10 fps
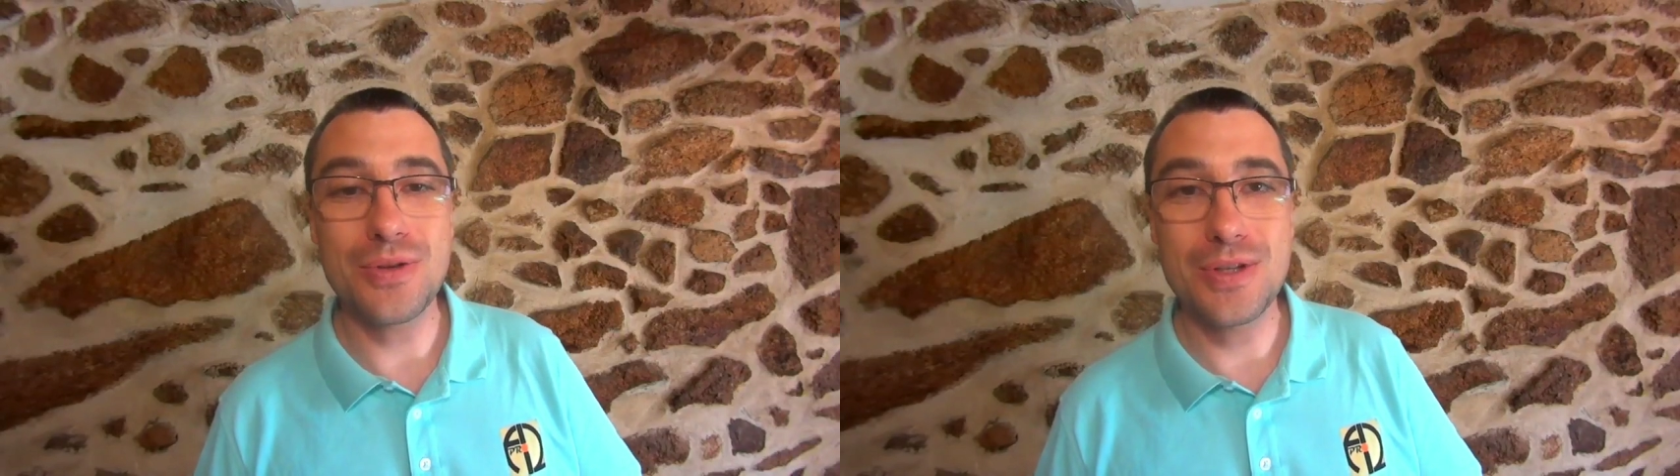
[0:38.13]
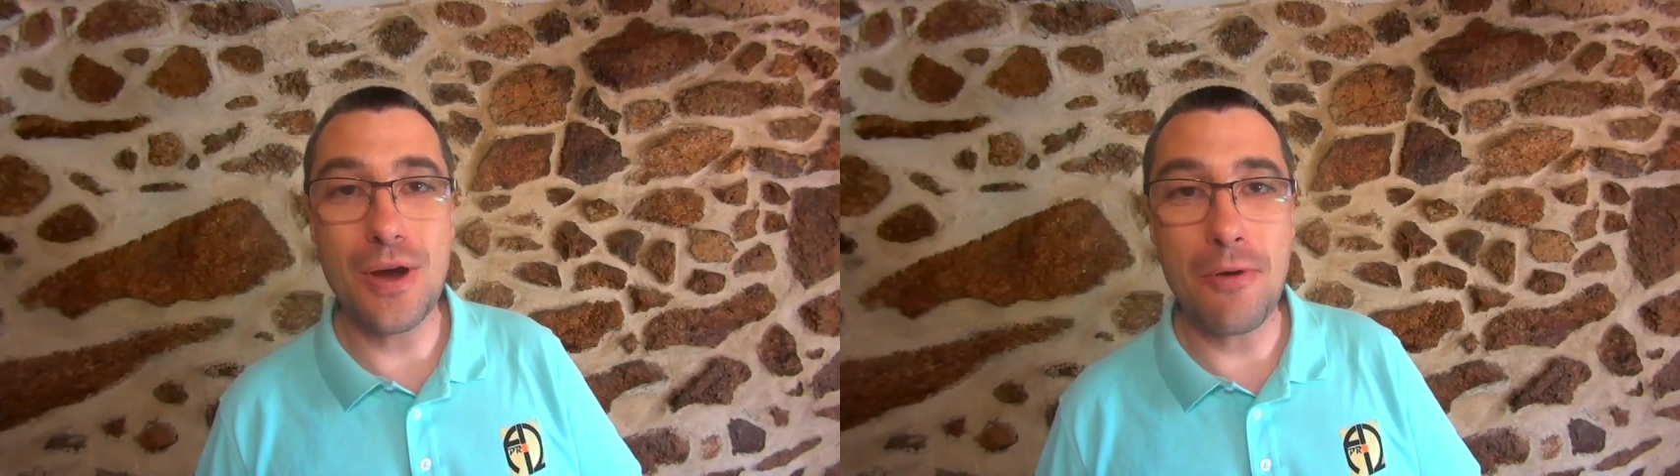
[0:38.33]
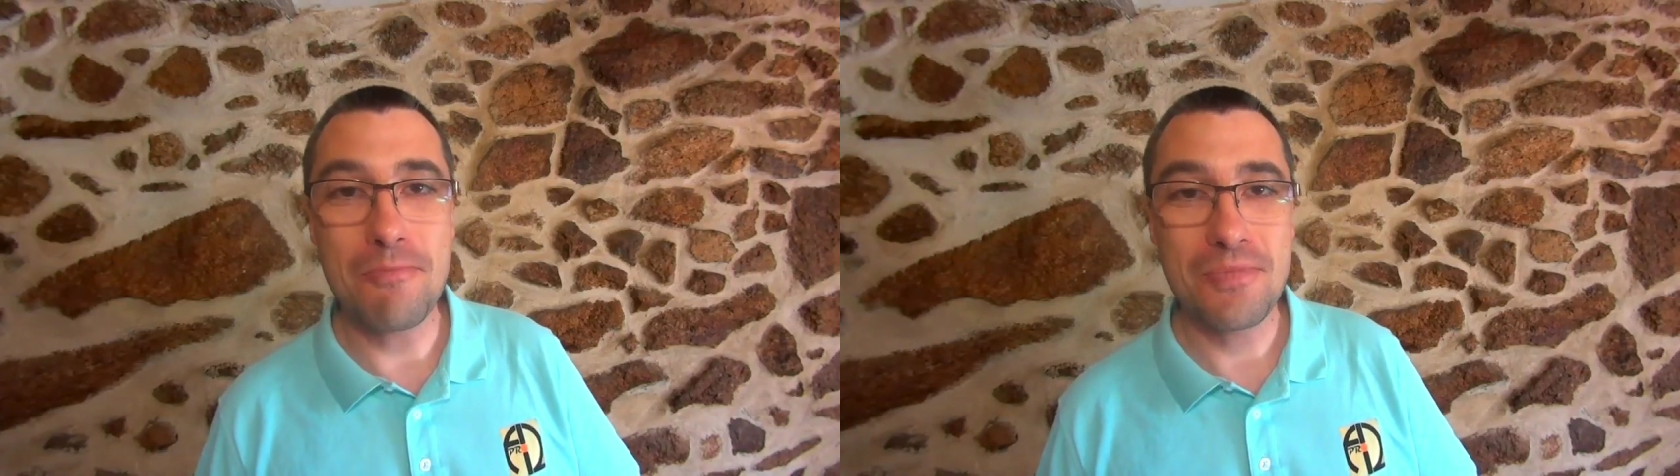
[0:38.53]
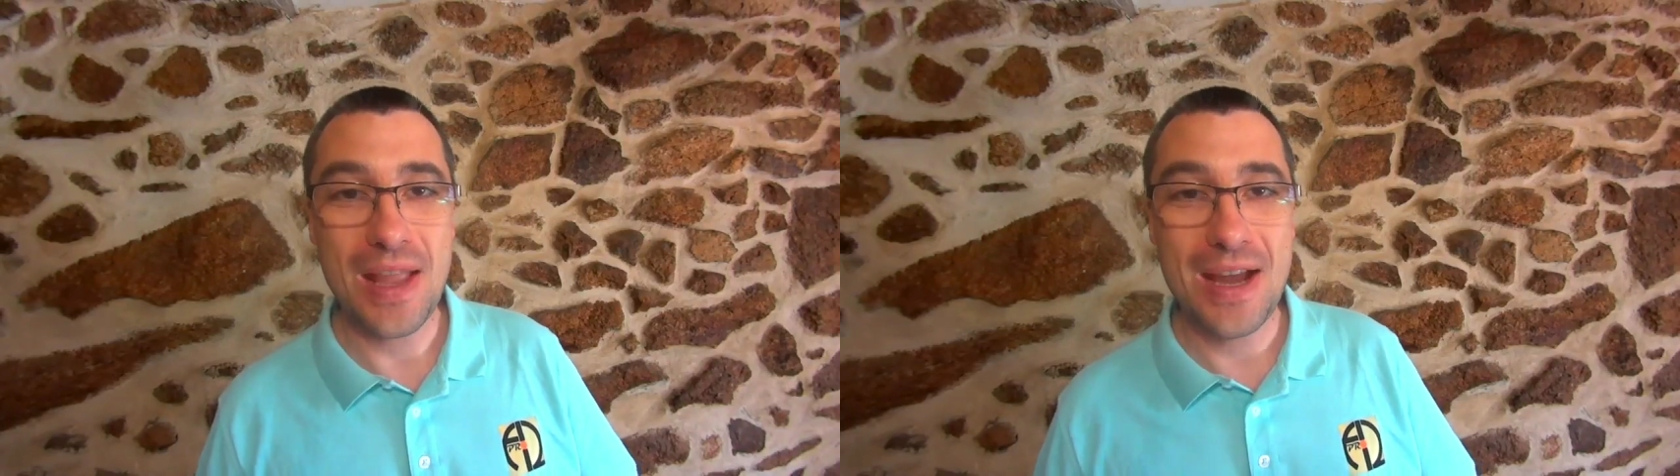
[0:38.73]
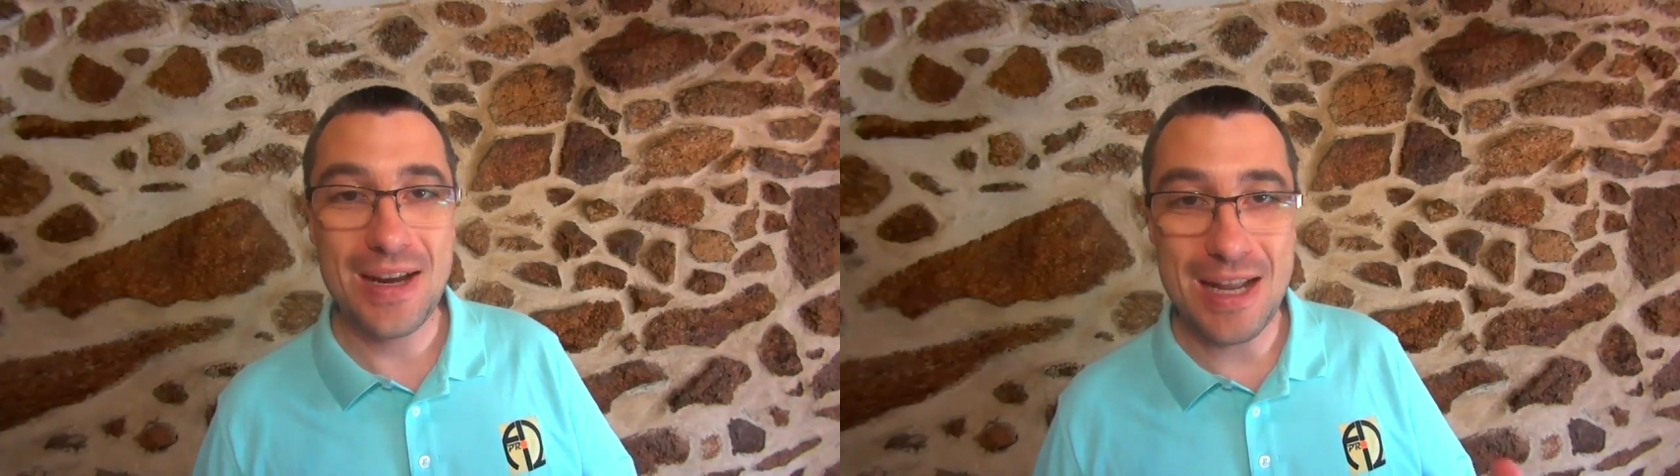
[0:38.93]
So
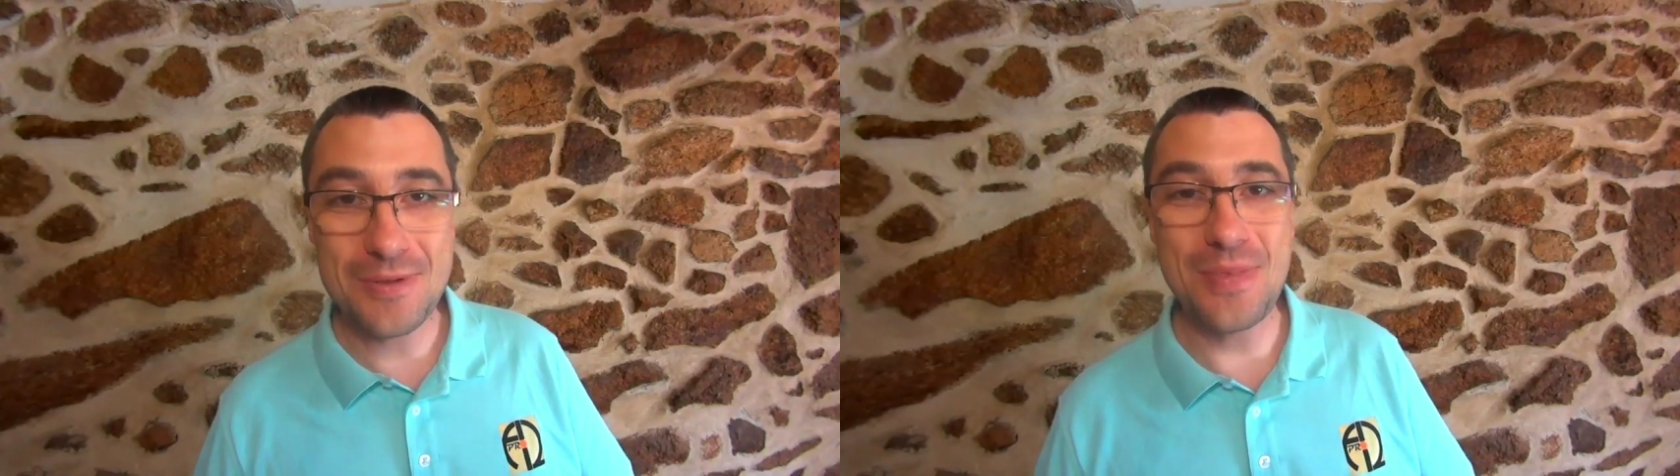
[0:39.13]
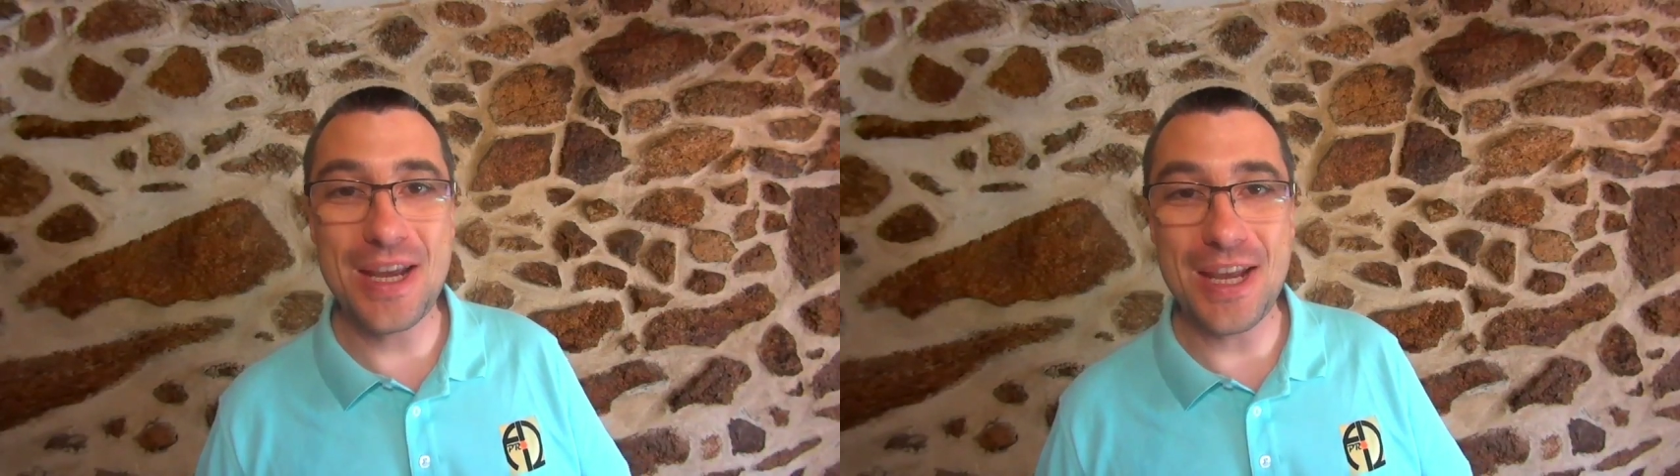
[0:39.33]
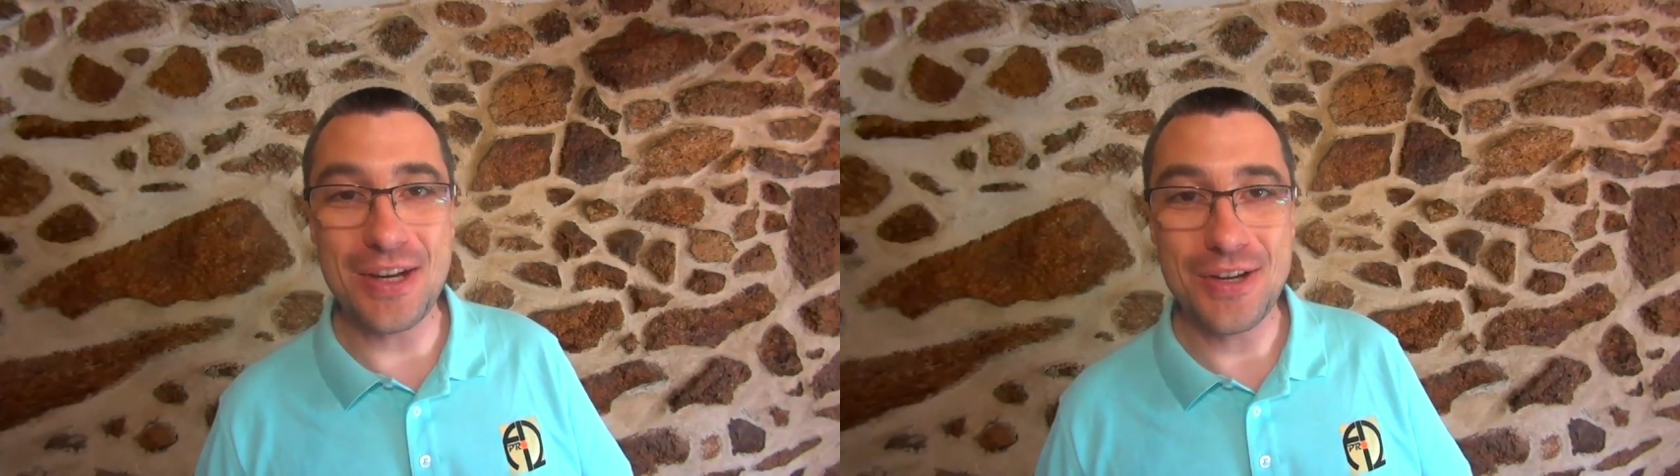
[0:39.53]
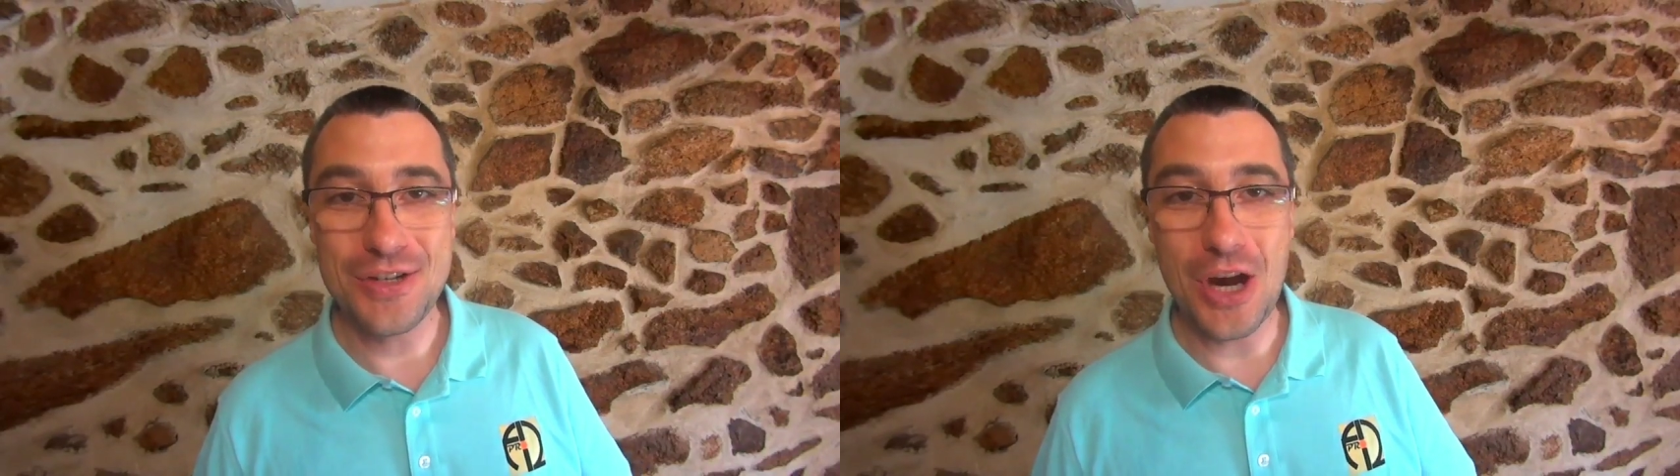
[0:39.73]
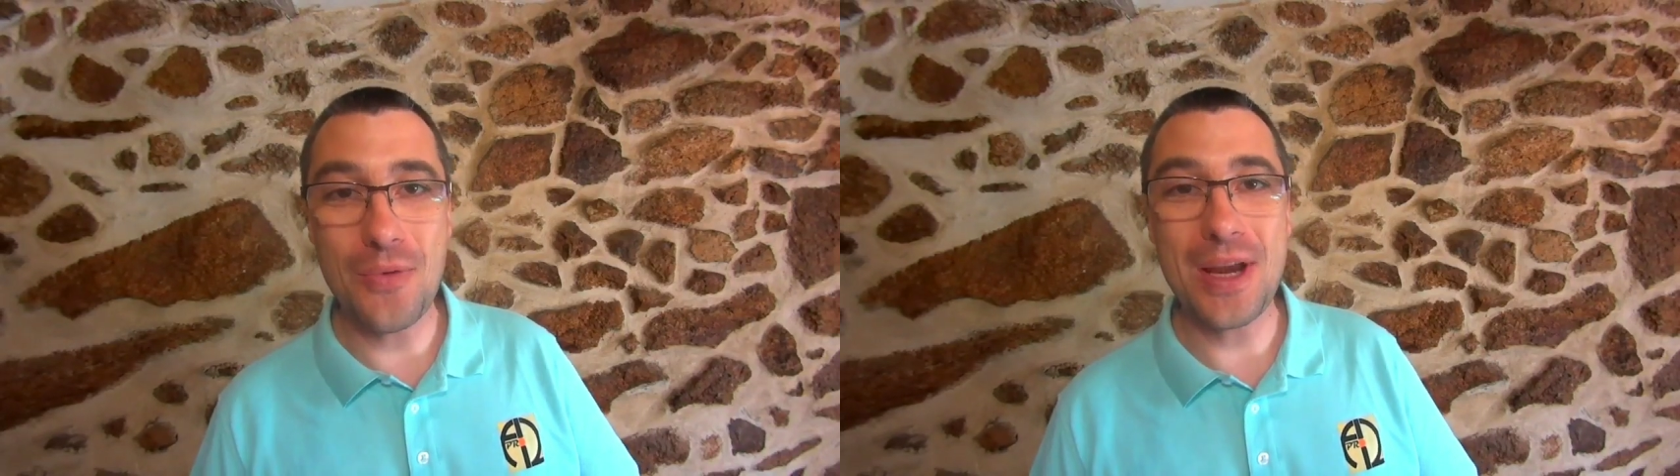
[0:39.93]
let's begin,
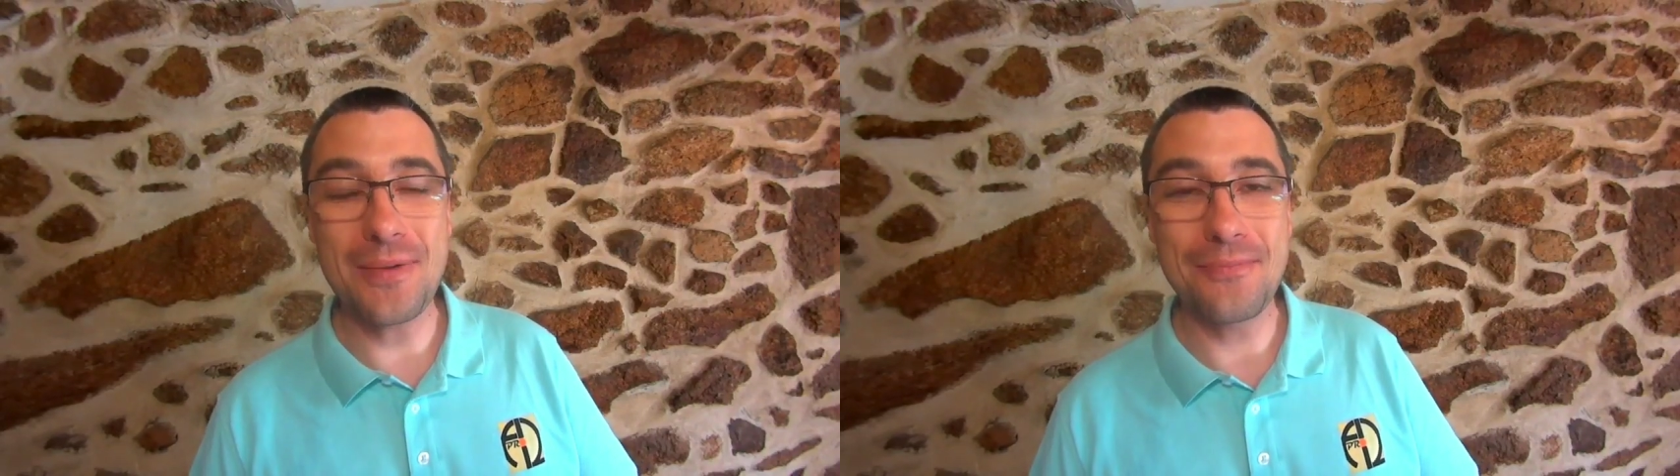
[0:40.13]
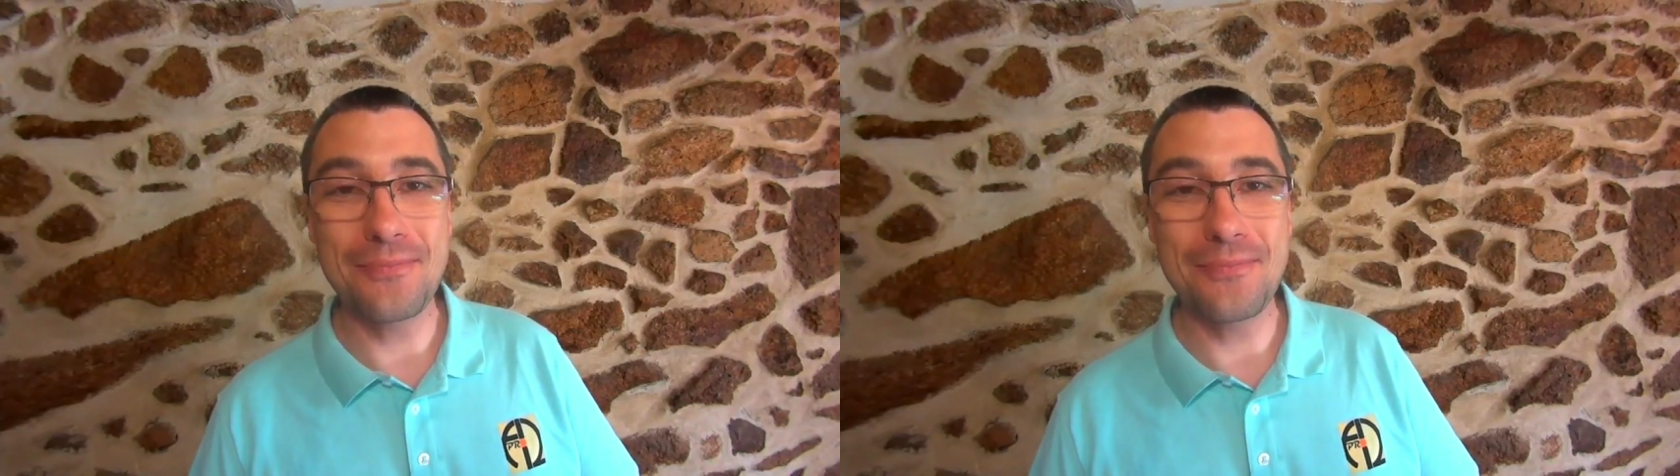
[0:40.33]
shall we?